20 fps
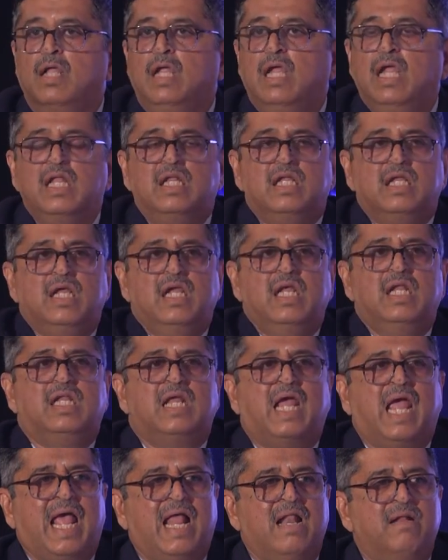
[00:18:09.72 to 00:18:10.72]
it
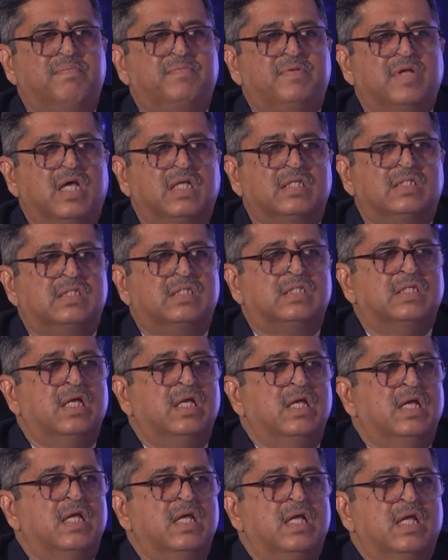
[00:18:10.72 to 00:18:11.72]
helped us
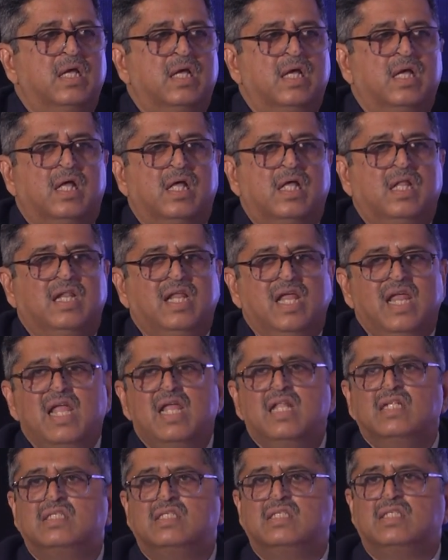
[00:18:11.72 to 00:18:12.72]

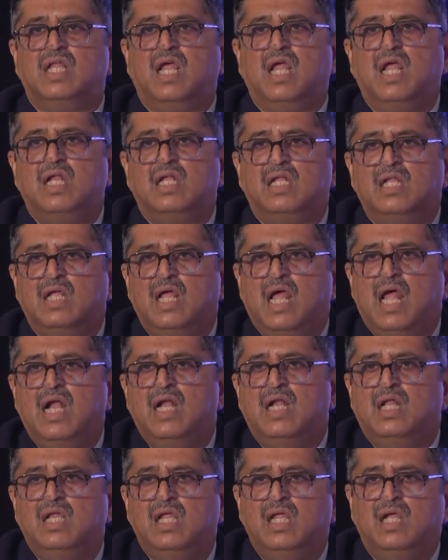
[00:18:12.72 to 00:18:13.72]
reinstate
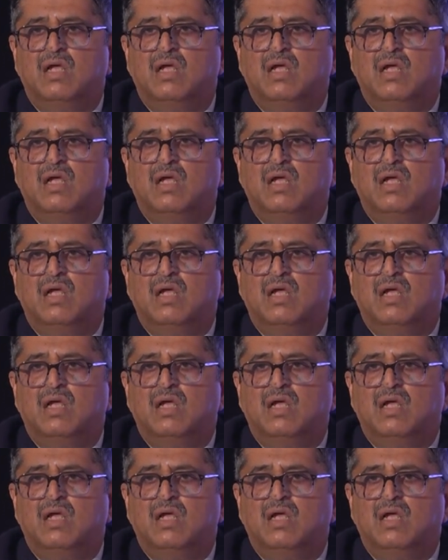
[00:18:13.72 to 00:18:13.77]
and